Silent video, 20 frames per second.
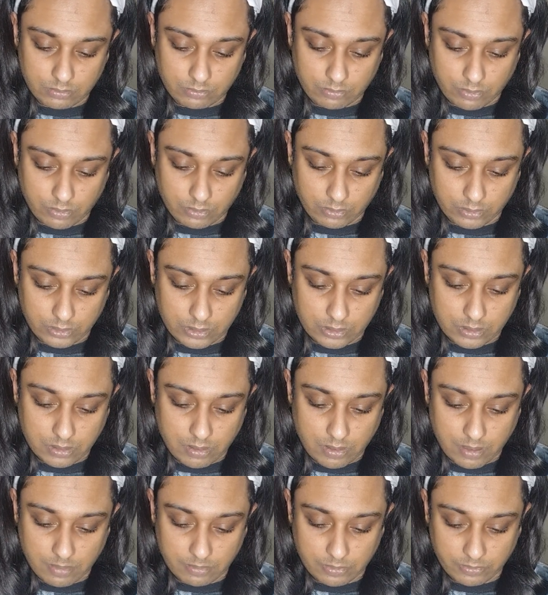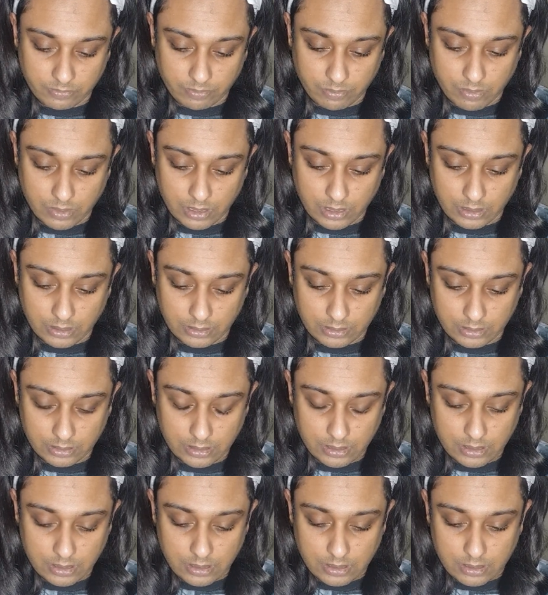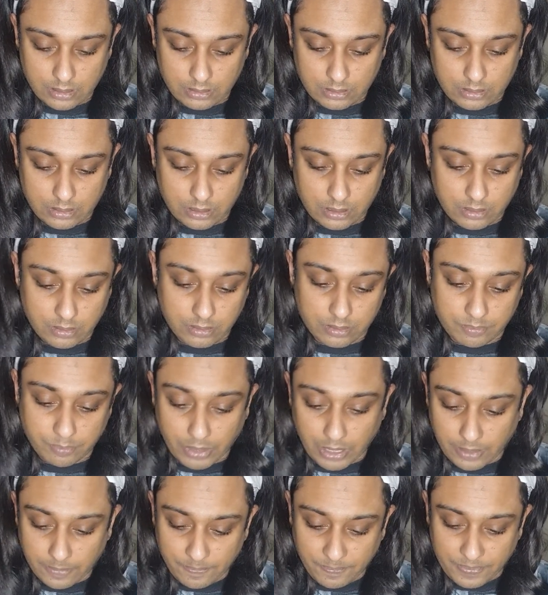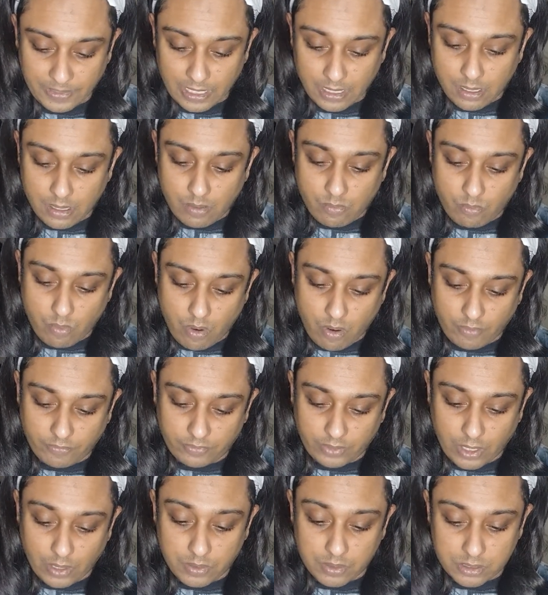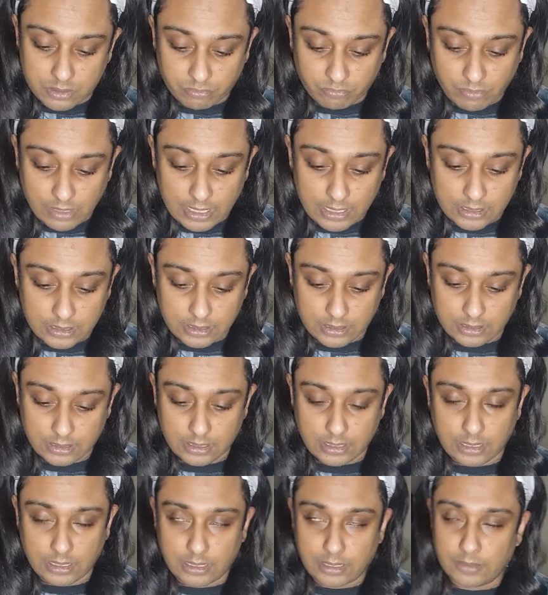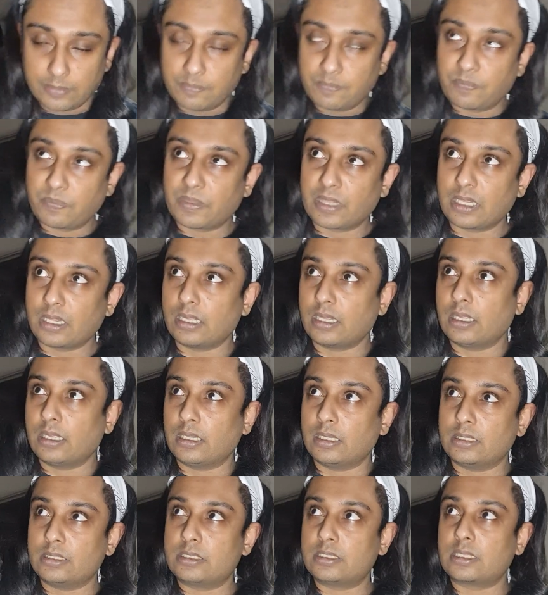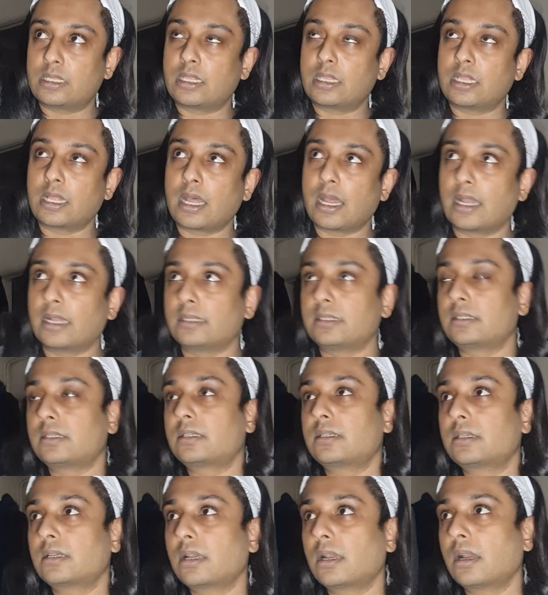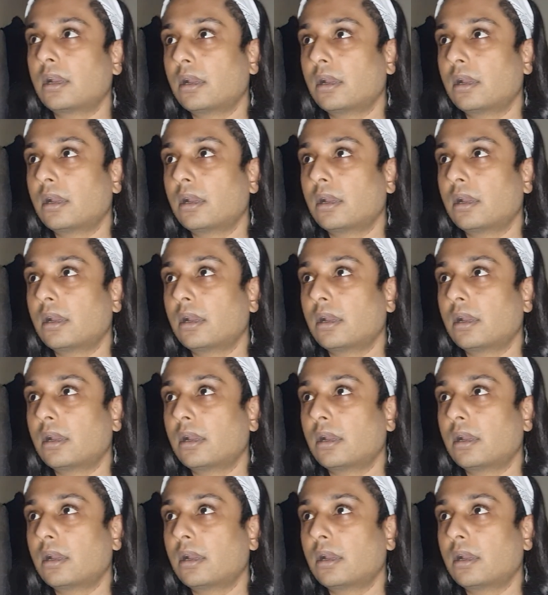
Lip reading: Wrong type of word to use. But what I've noticed recently is that